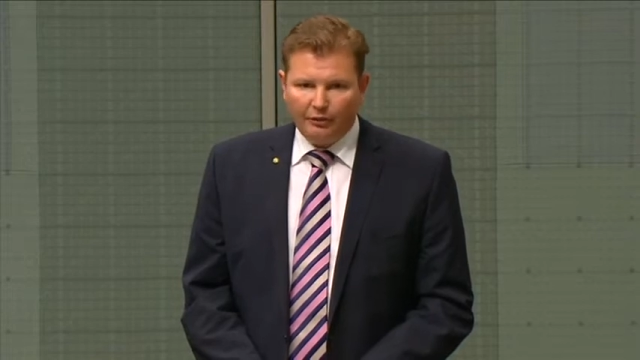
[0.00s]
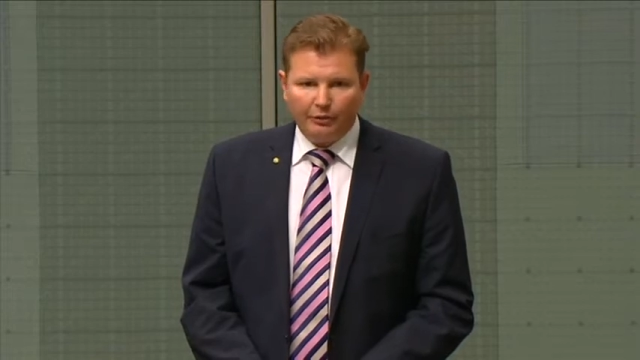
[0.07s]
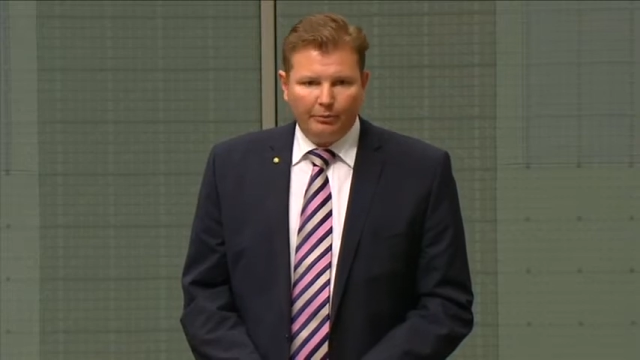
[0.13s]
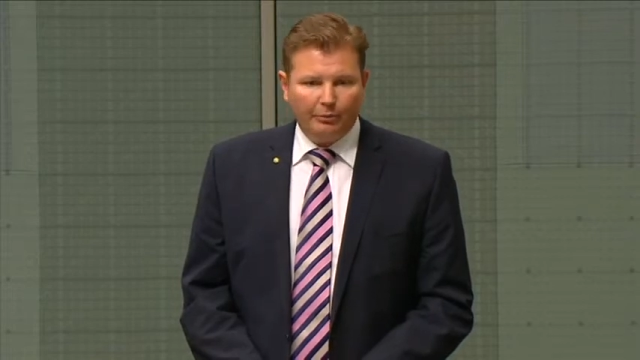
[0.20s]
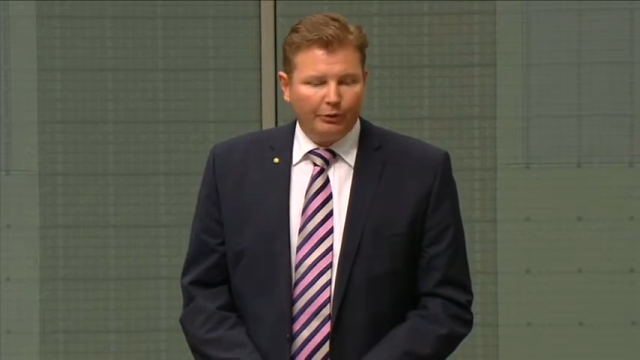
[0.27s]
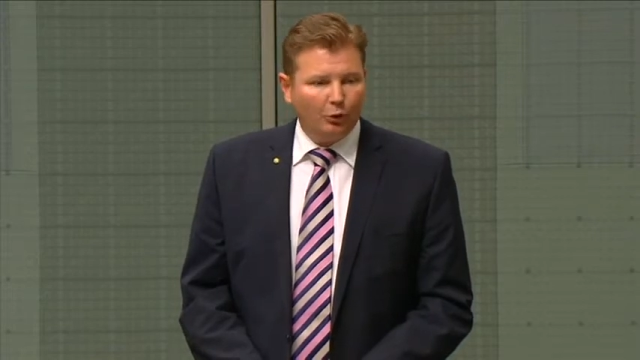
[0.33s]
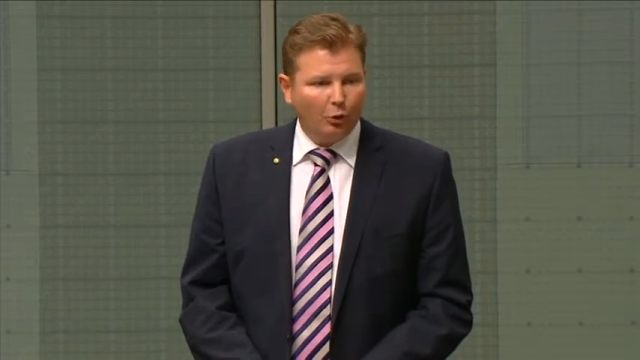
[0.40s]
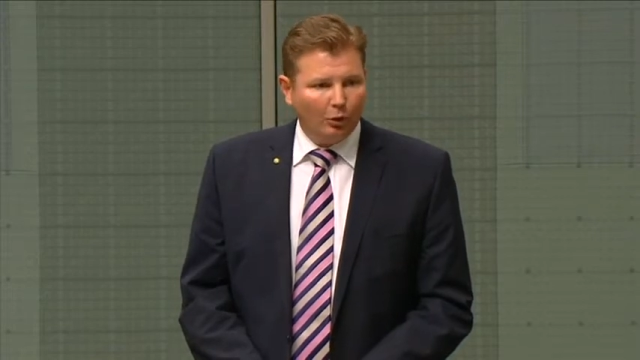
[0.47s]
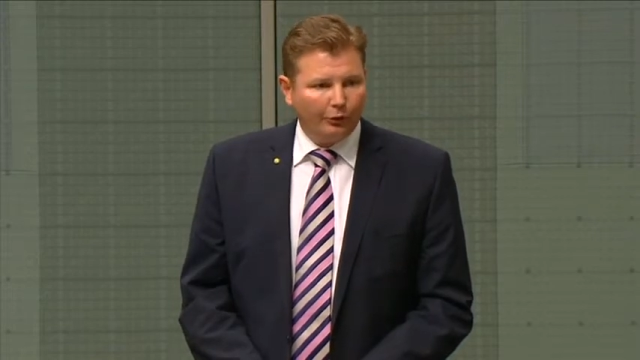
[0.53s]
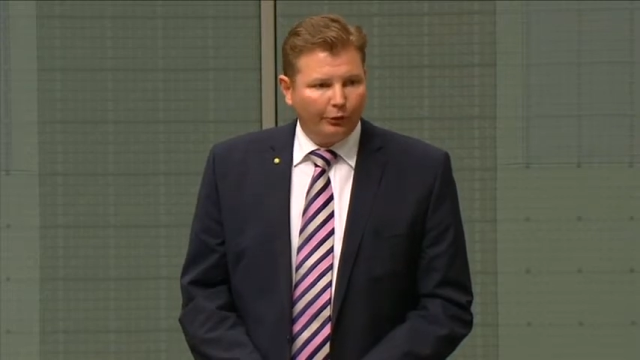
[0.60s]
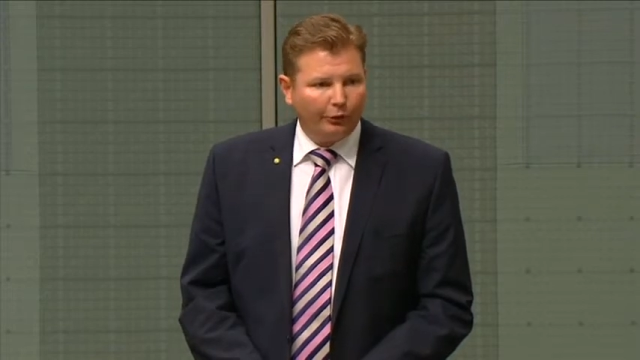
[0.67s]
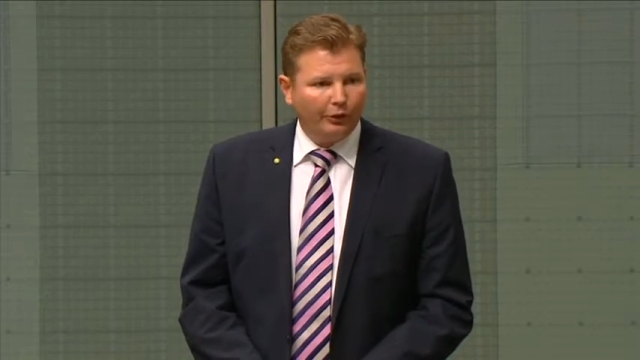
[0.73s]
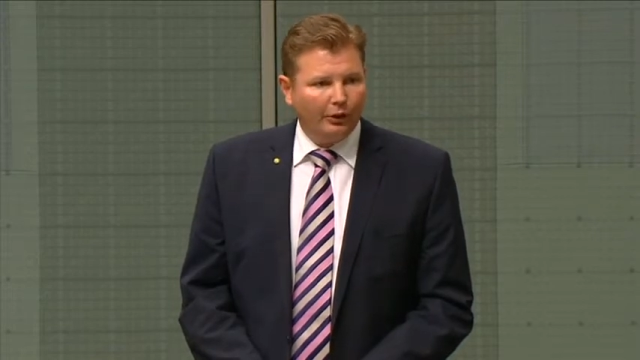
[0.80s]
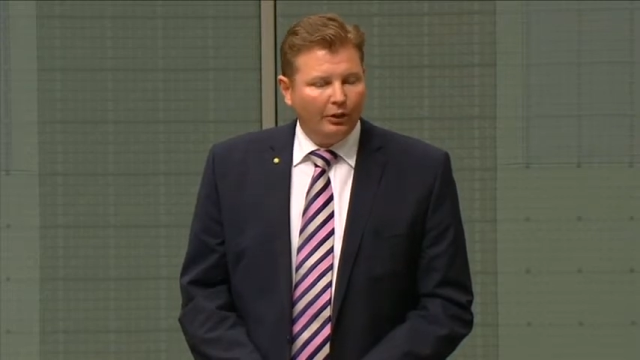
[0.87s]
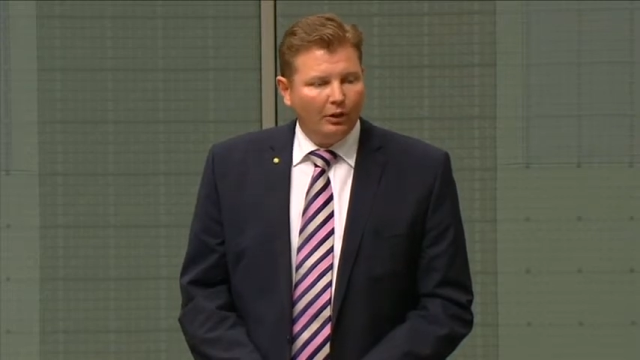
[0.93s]
from
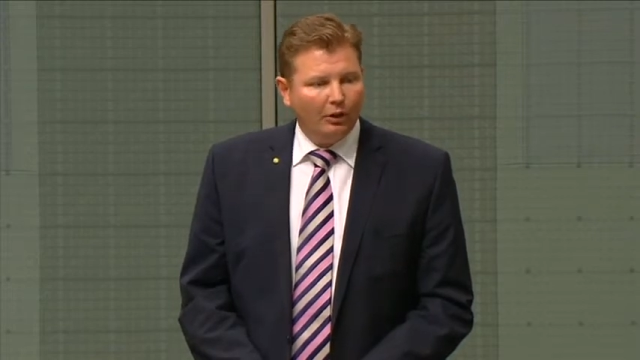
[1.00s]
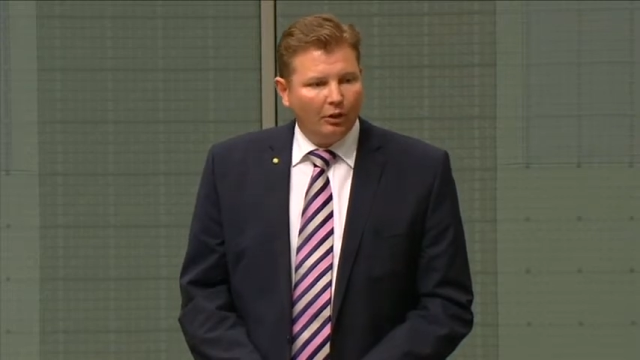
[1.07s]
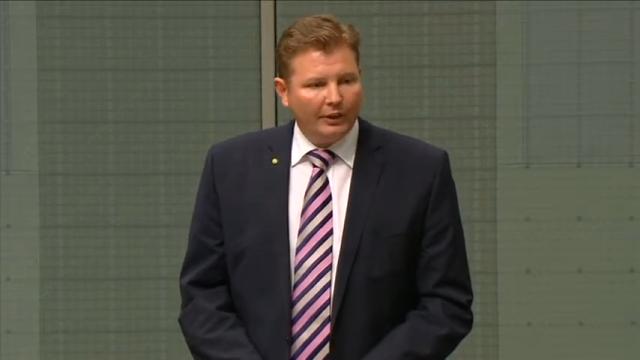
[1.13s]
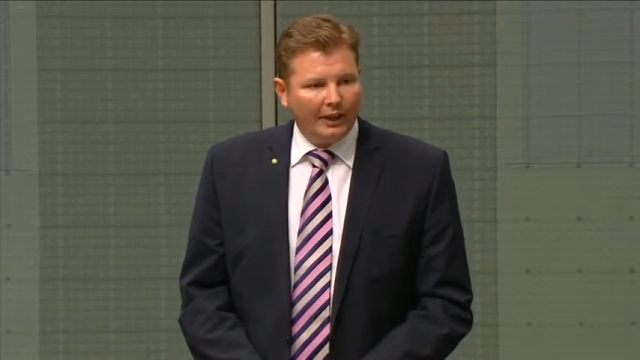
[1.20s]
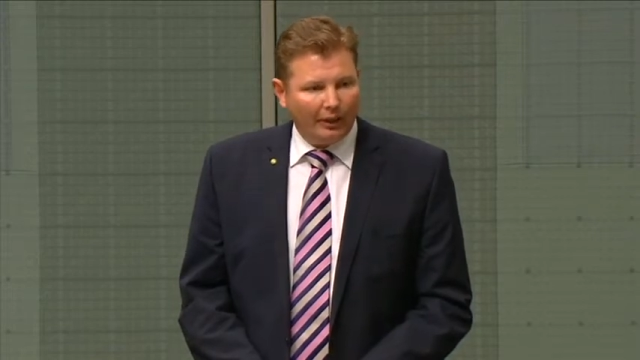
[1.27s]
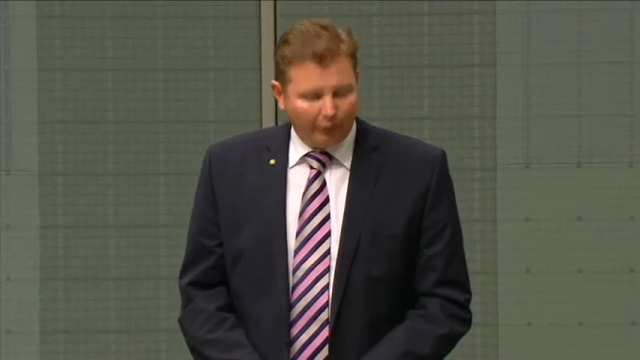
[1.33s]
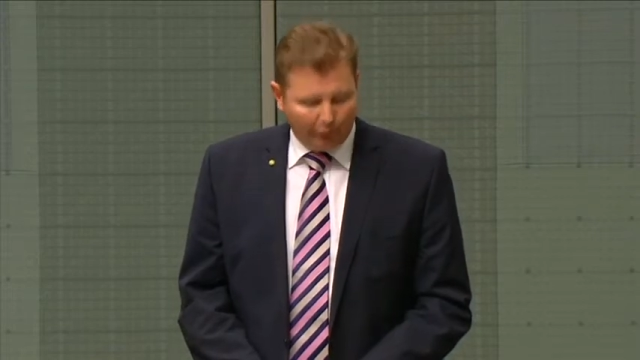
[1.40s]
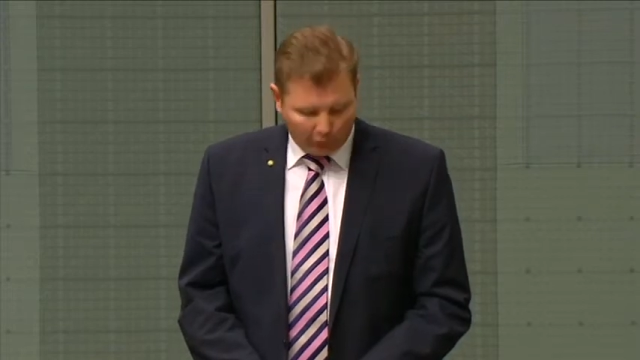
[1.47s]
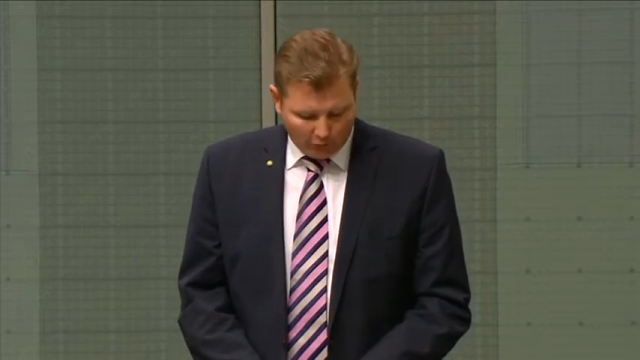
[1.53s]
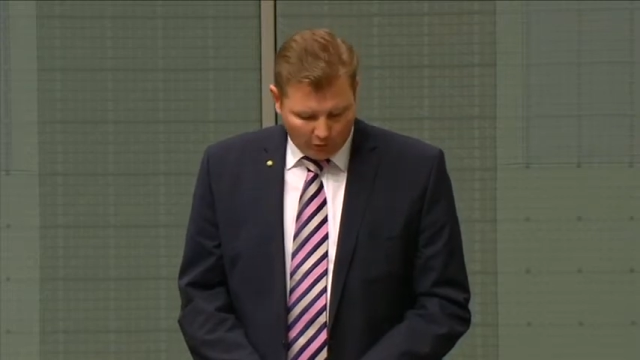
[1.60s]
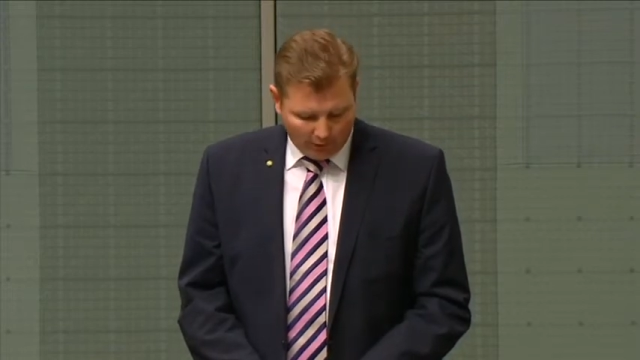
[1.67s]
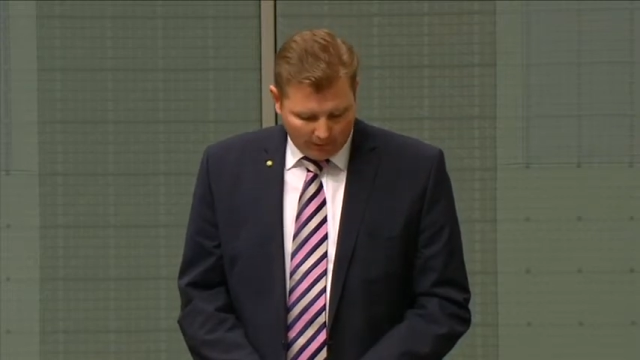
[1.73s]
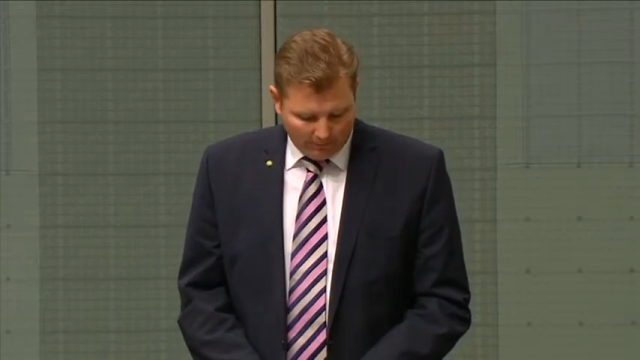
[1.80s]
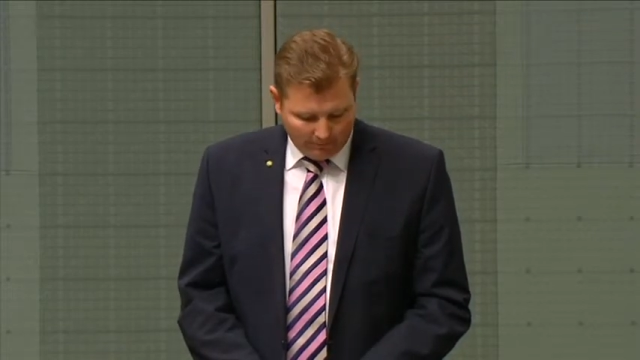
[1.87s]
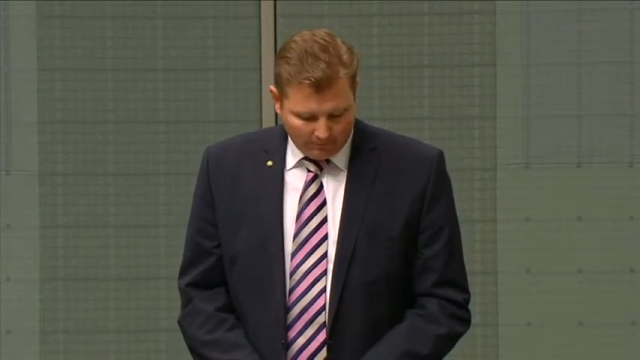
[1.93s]
thoughts on the other
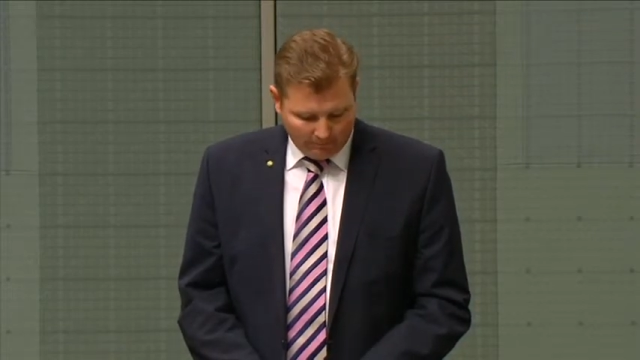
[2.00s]
side.